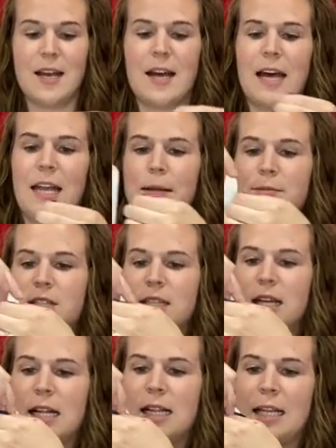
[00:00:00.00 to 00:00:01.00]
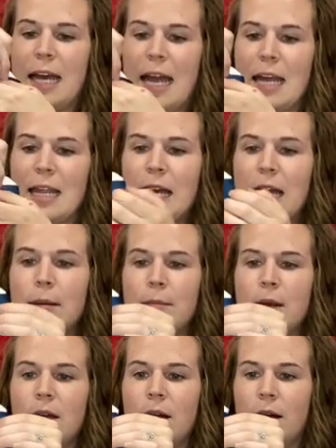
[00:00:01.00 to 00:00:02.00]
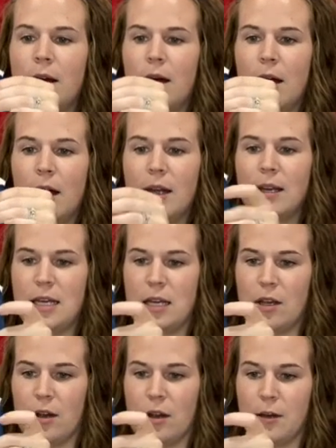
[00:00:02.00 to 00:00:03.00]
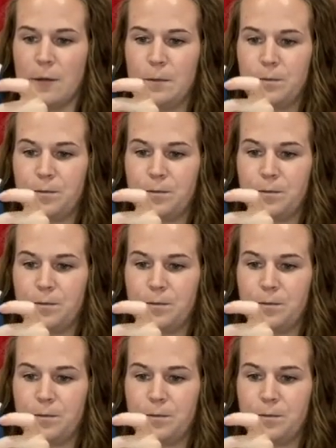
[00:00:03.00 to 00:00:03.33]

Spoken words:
and I'm just gonna lay them on here